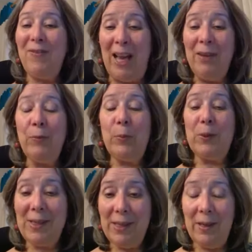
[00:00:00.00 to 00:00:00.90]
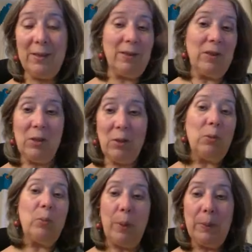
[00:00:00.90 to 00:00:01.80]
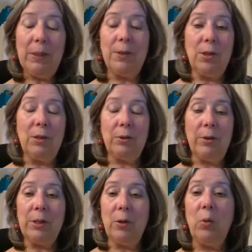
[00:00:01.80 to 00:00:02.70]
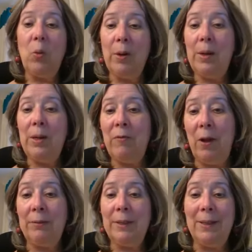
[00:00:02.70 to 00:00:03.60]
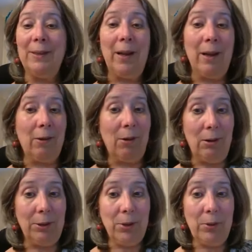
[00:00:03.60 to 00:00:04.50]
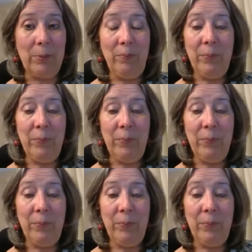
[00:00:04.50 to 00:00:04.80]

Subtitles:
5% of the total population in Trento were involved in agriculture.